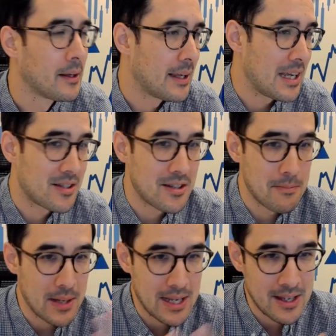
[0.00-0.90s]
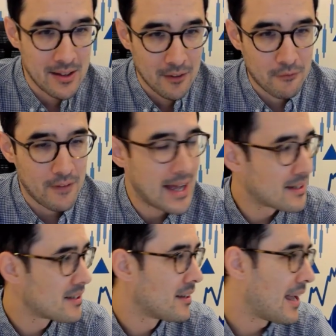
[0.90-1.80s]
ECB,
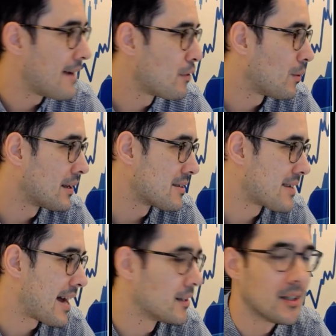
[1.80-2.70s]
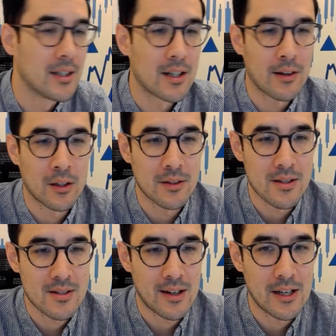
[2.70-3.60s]
Fed, everyone's now erring on the
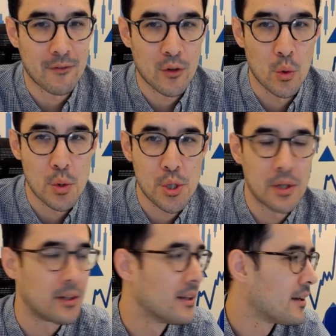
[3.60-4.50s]
side of caution.